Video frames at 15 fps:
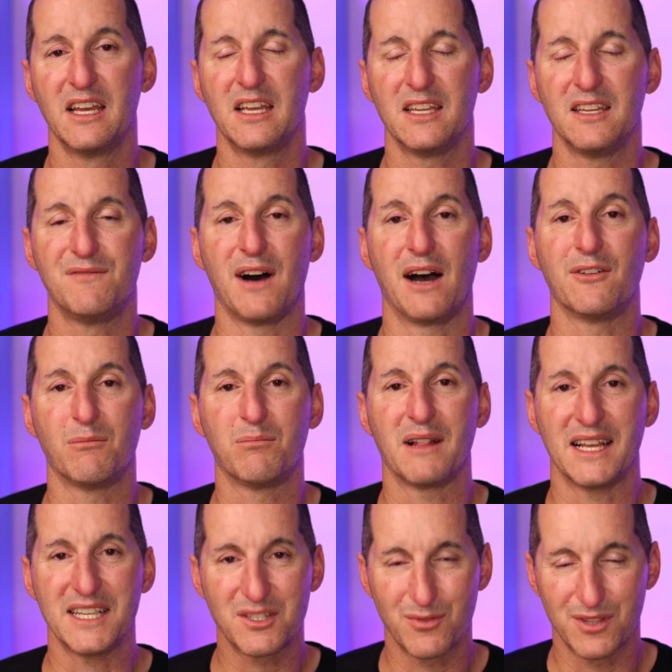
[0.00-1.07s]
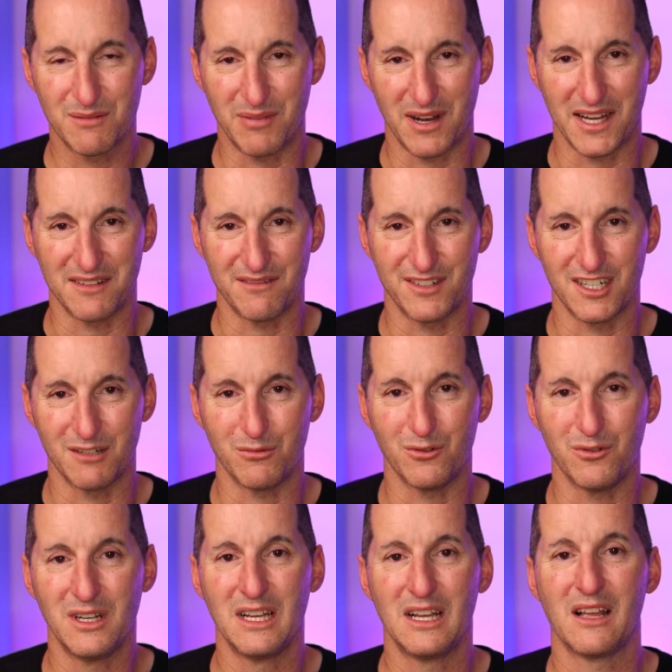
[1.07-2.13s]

if I replace with the bind variable,